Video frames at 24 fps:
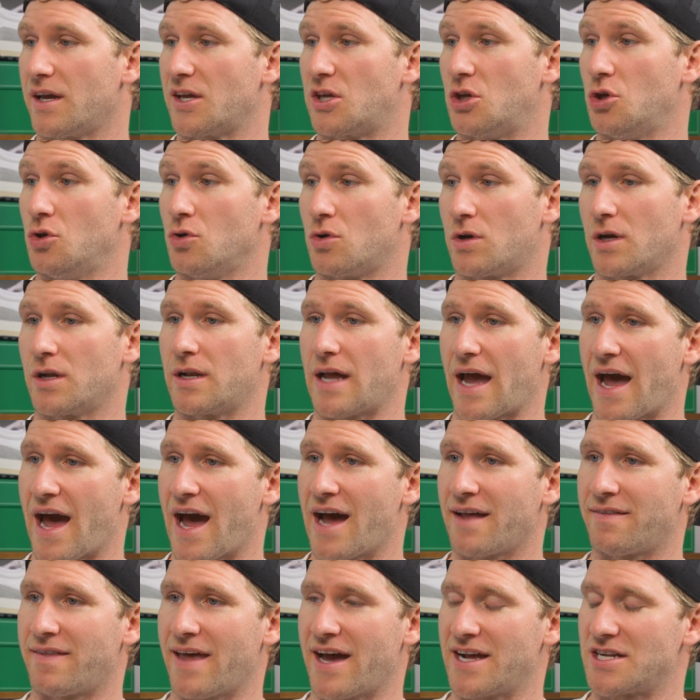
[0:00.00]
Like you could
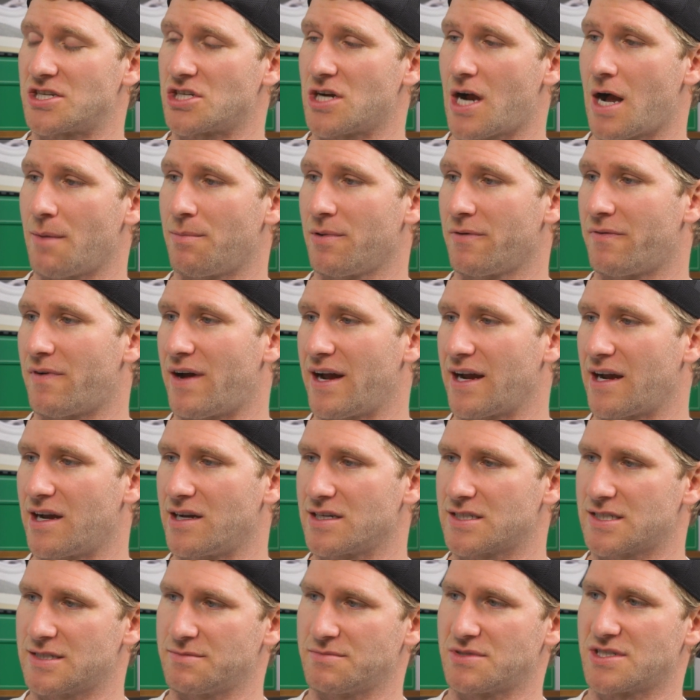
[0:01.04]
add that Shopify
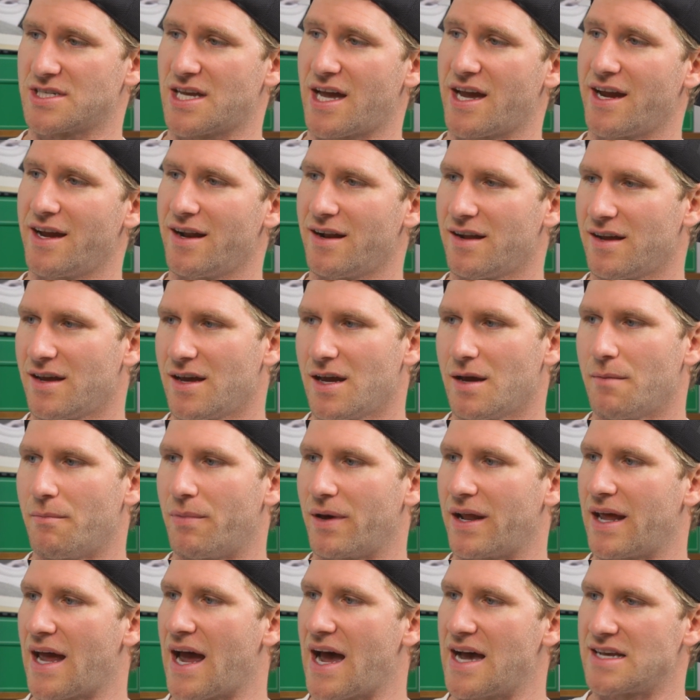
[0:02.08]
custom site,
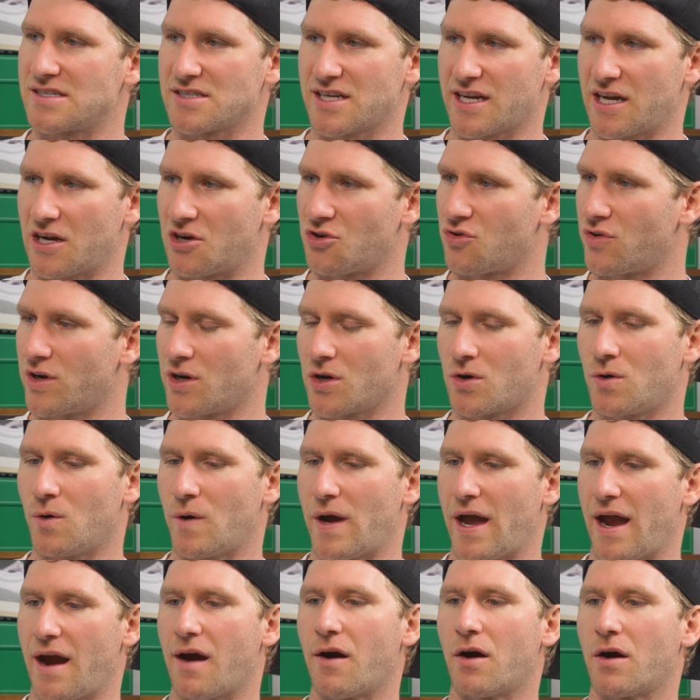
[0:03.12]
but it has like a critical
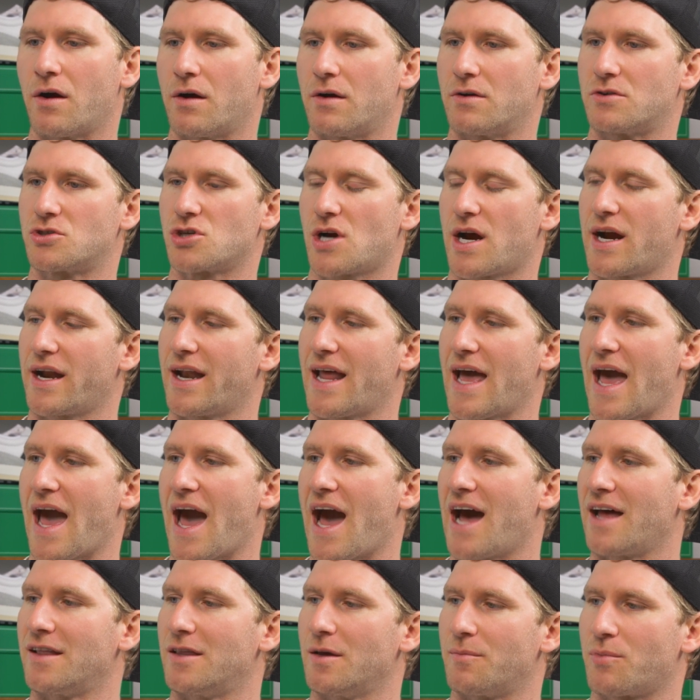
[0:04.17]
error trying to
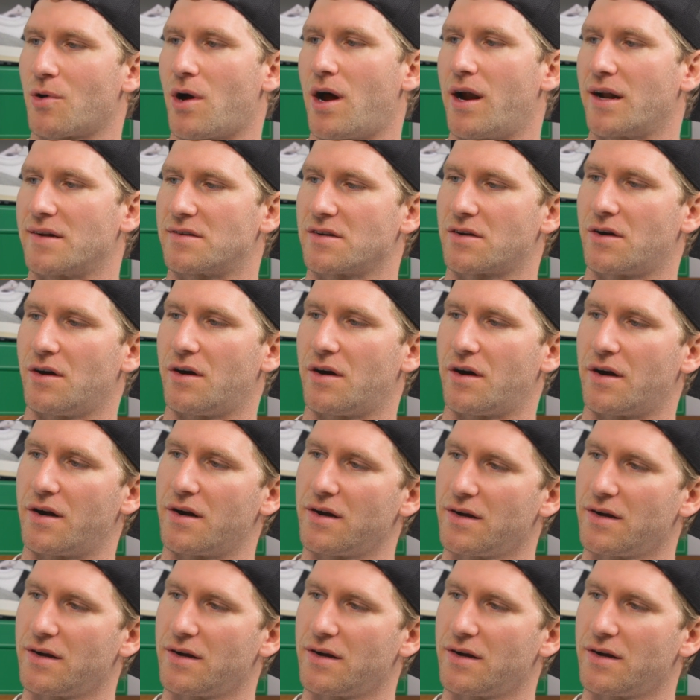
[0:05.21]
add the product to cart.